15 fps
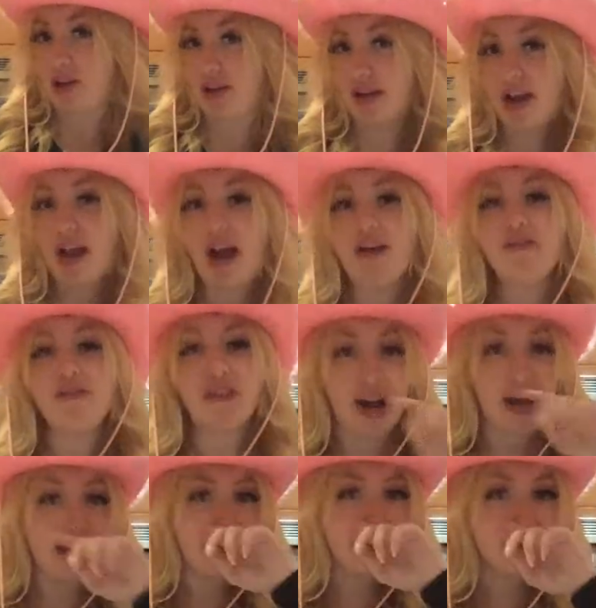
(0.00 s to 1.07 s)
Like I had
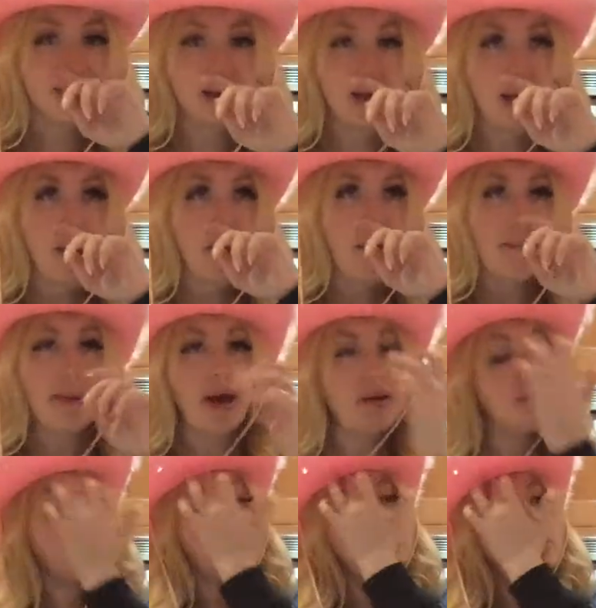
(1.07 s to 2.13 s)
friends, but I
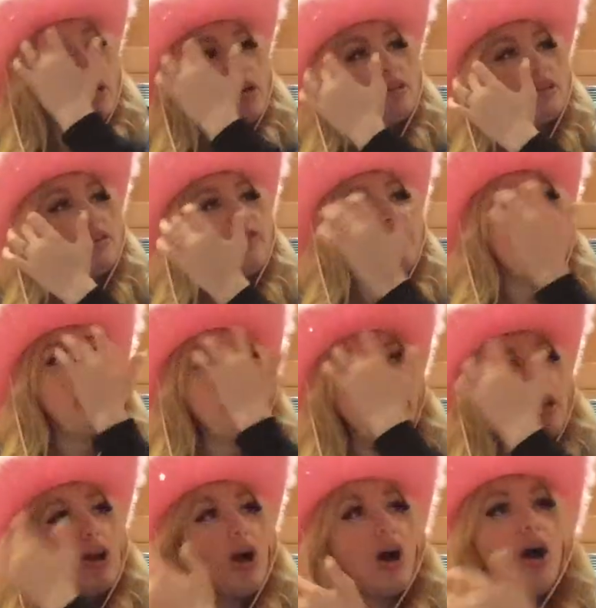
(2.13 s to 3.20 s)
was just like different
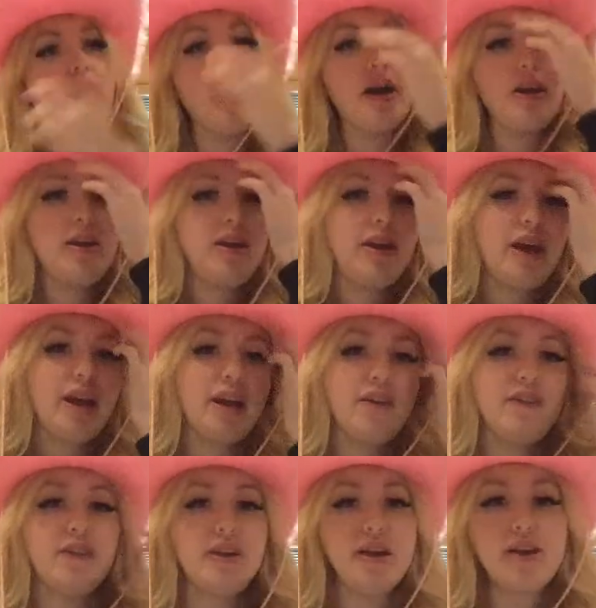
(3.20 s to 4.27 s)
and odd, and I
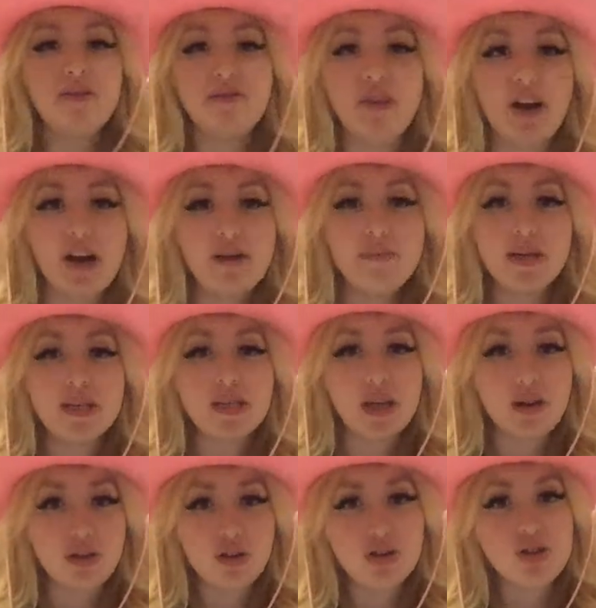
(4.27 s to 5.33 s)
feel like very
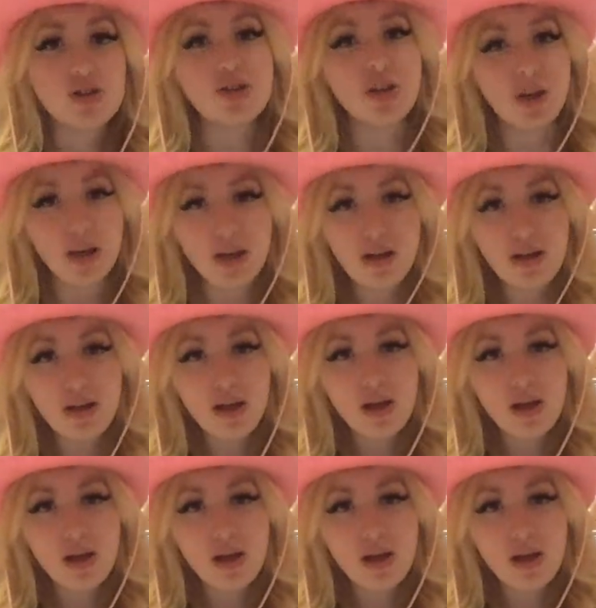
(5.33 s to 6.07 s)
misunderstood.